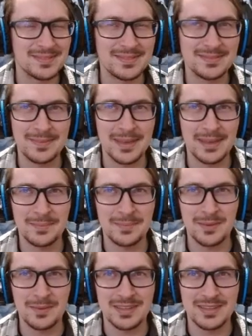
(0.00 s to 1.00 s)
nah,
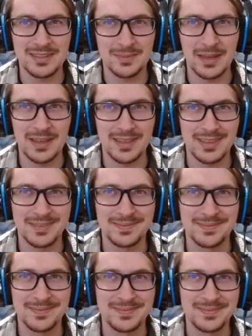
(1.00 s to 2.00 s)
maybe they did back then.
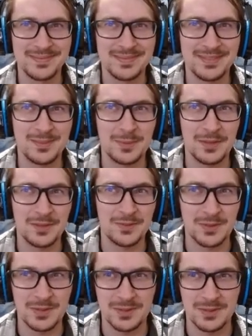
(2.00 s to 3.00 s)
It's been a
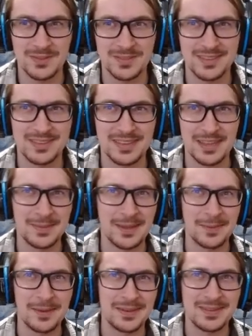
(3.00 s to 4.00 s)
few years since this game
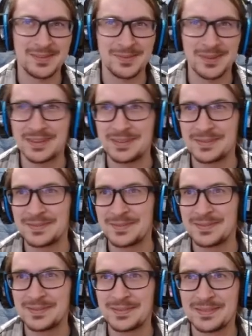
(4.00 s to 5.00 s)
came out, it's fine.
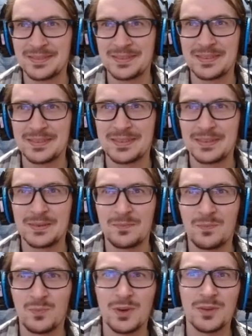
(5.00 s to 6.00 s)

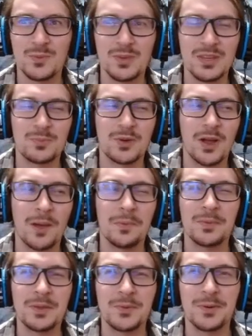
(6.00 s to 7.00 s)
1 week
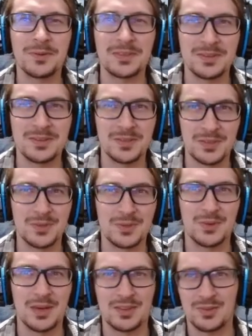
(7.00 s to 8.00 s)
probably won't kill you if
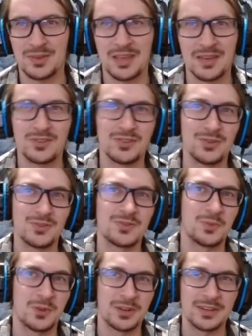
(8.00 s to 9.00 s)
you actually have to do some
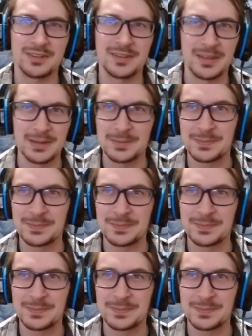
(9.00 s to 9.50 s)
work, no.